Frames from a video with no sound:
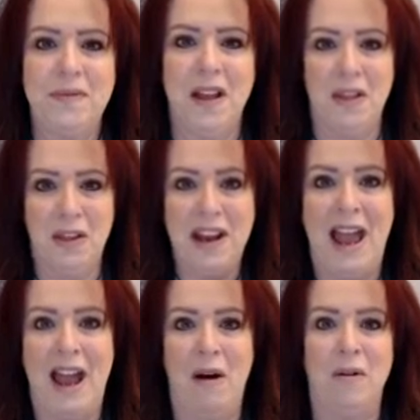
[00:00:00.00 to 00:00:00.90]
the
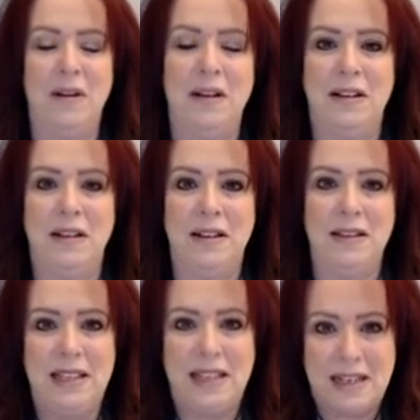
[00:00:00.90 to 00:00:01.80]
now,
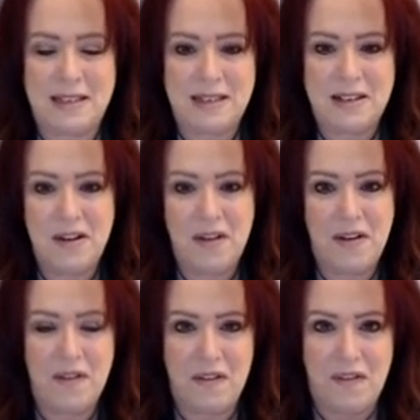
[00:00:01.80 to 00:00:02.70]
this
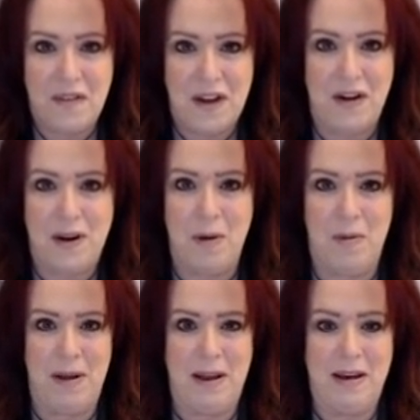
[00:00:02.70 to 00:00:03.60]
very
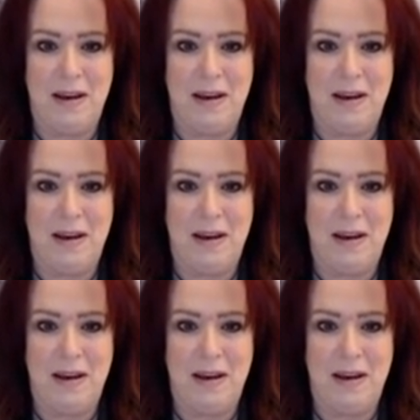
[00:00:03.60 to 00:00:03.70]
moment.